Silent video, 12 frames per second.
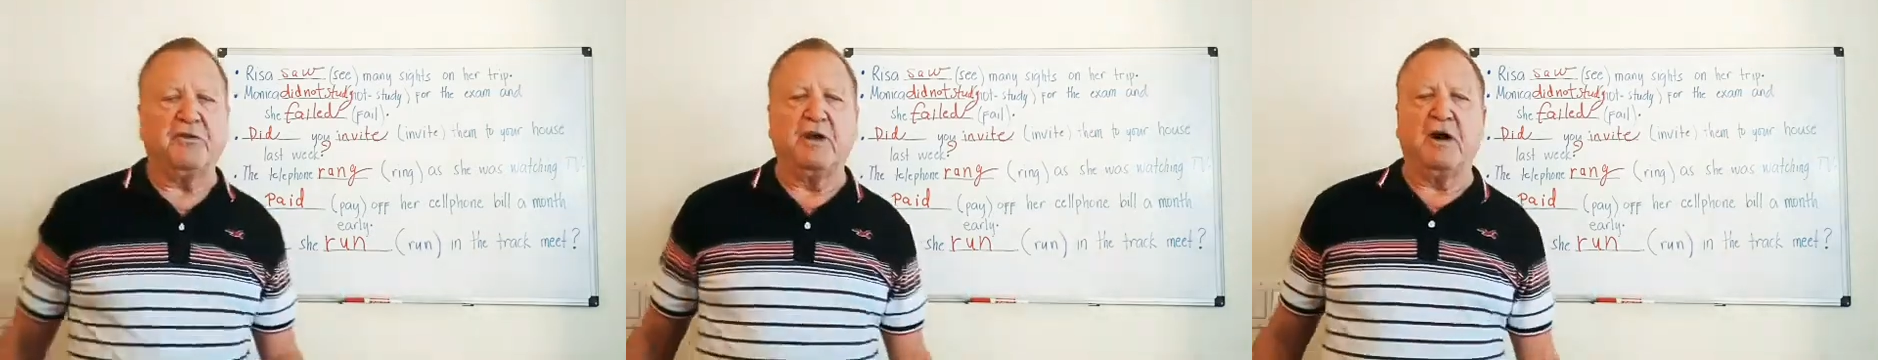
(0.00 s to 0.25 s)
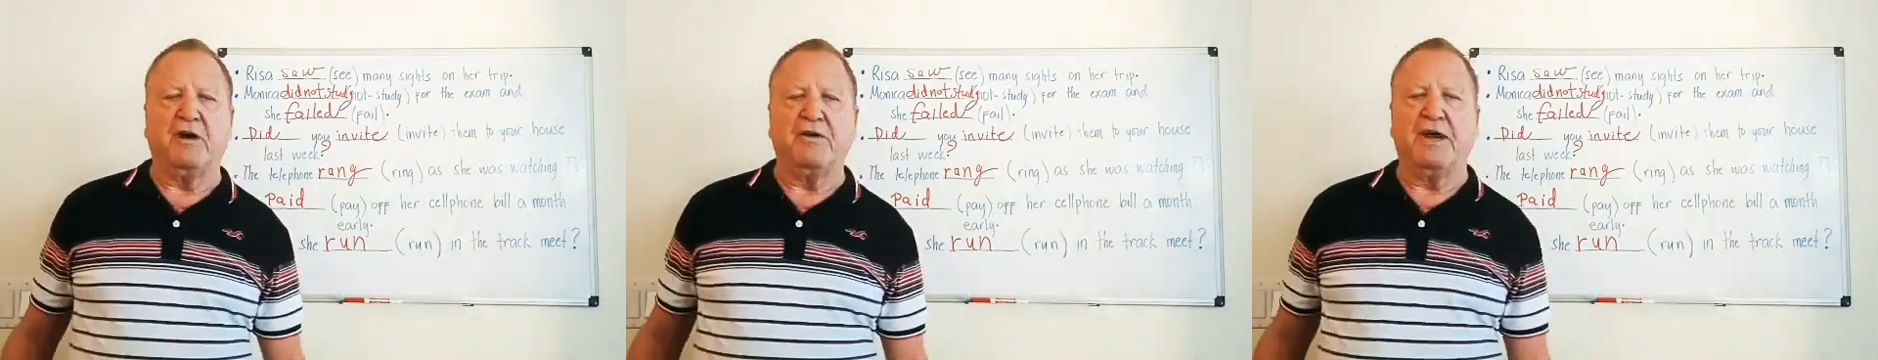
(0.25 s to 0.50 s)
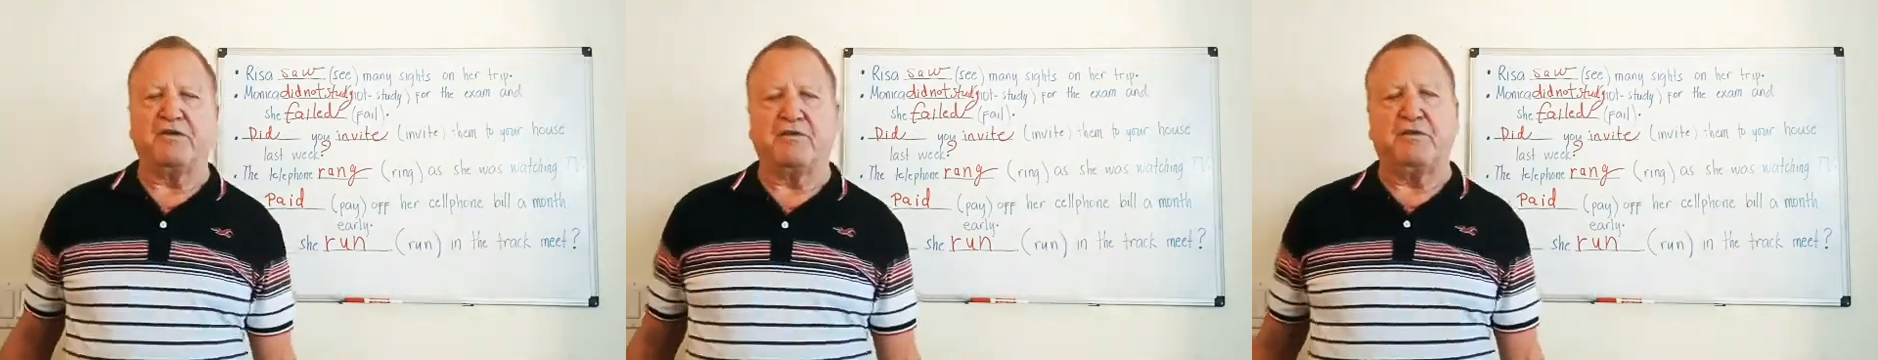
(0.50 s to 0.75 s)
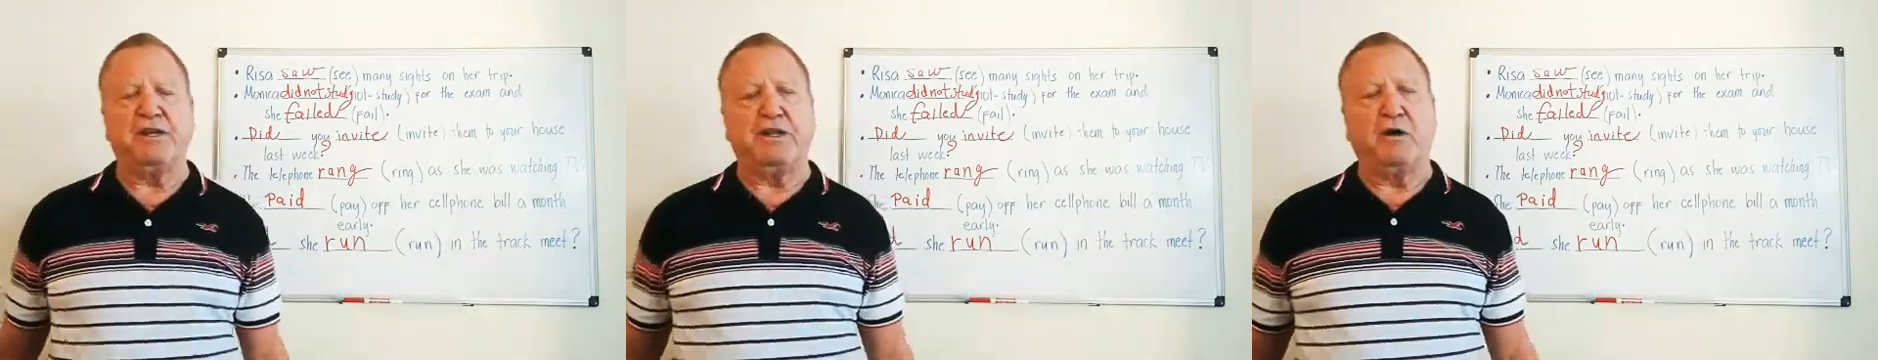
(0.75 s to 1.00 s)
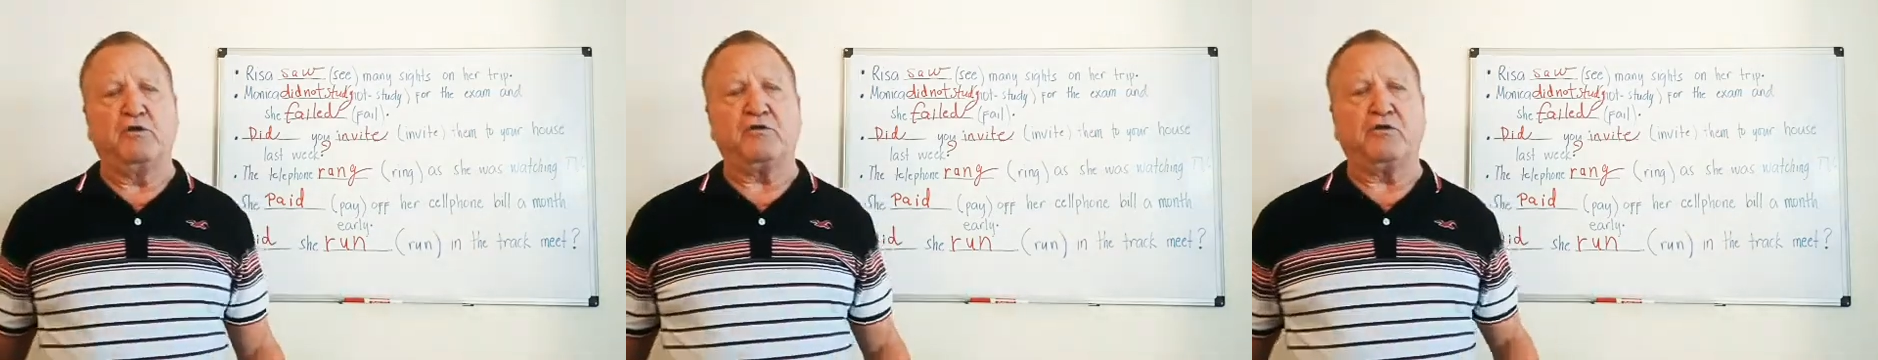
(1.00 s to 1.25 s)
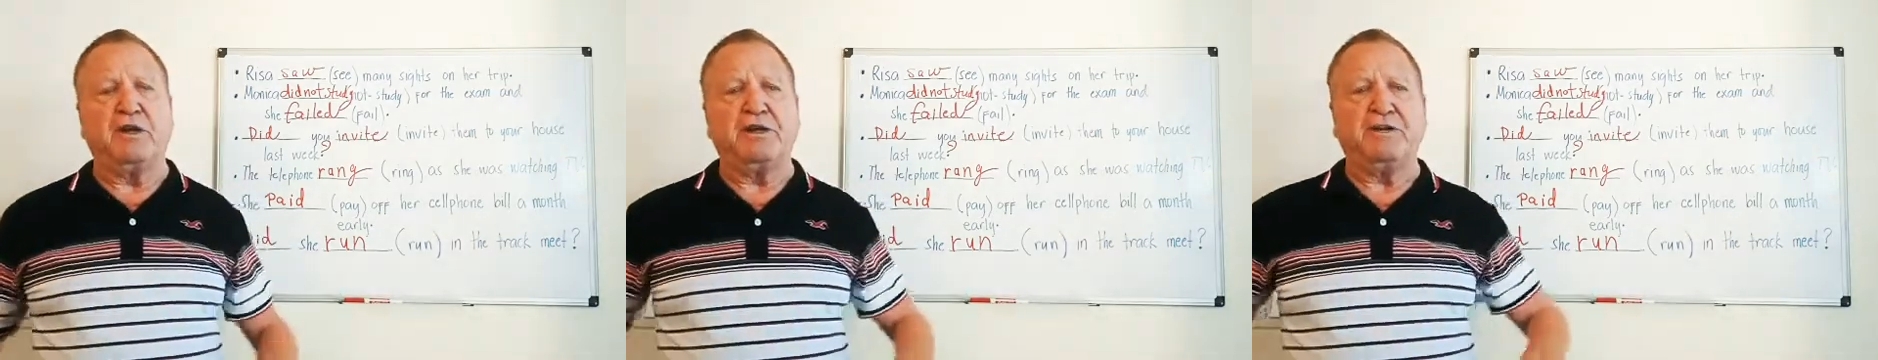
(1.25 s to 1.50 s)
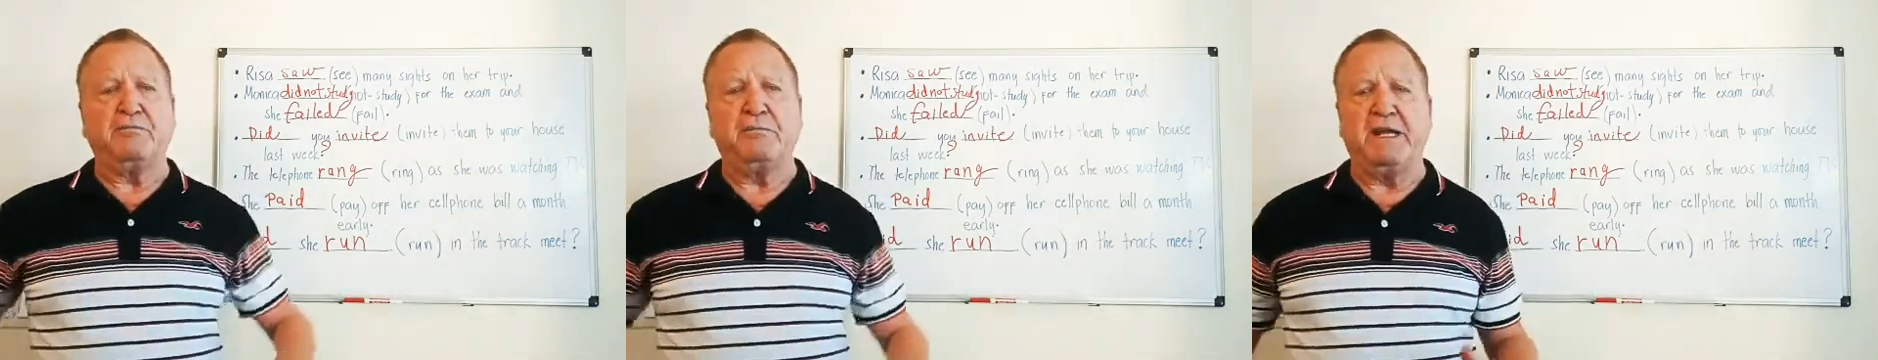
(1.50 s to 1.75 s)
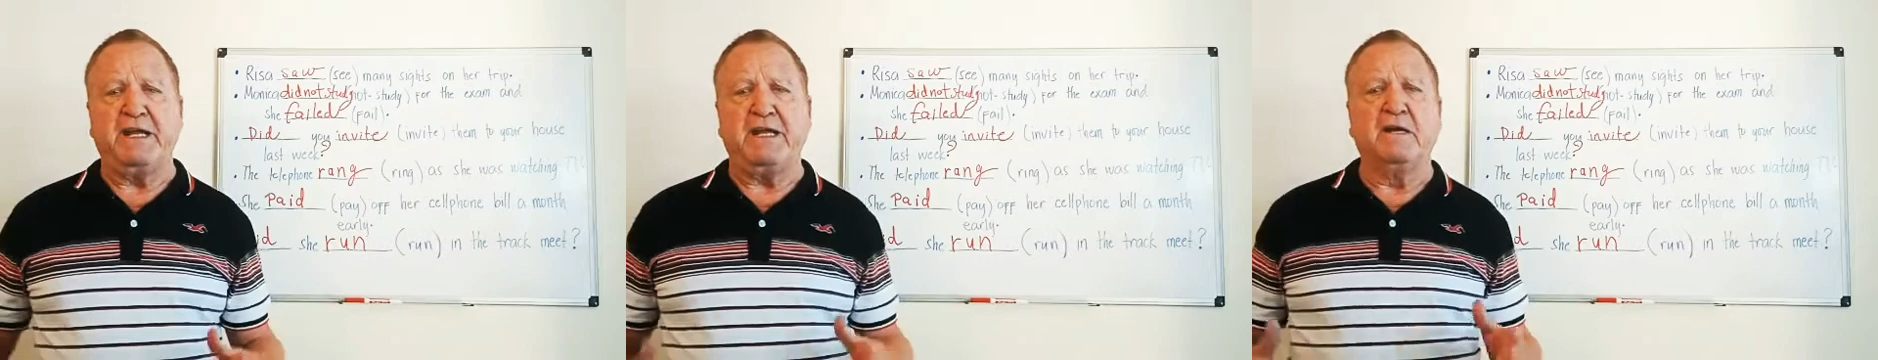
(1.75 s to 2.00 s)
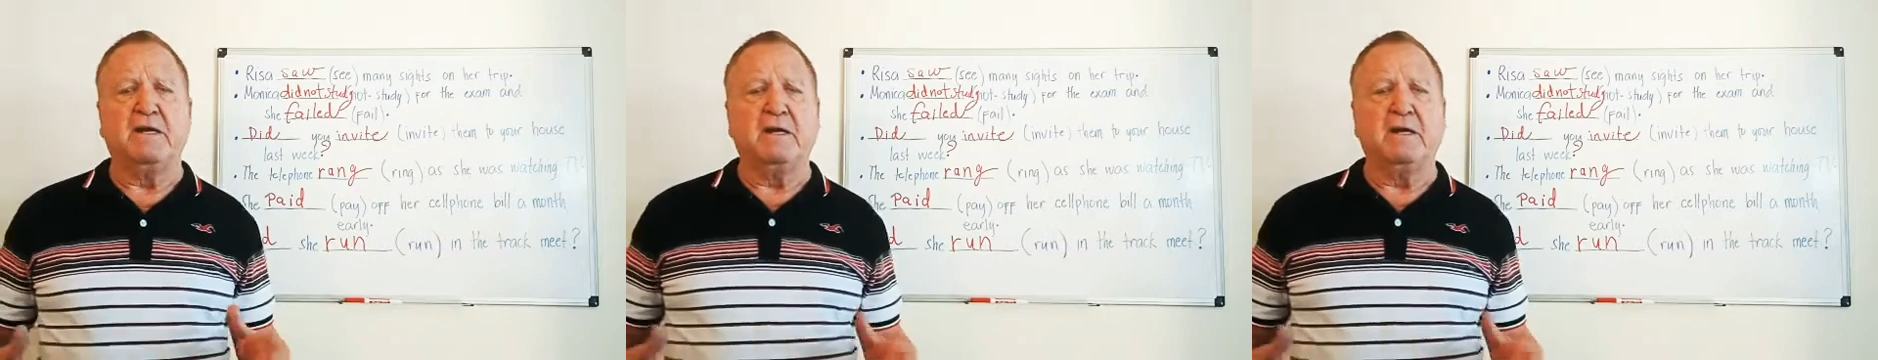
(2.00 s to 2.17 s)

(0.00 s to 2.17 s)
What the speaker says: our next video is going to be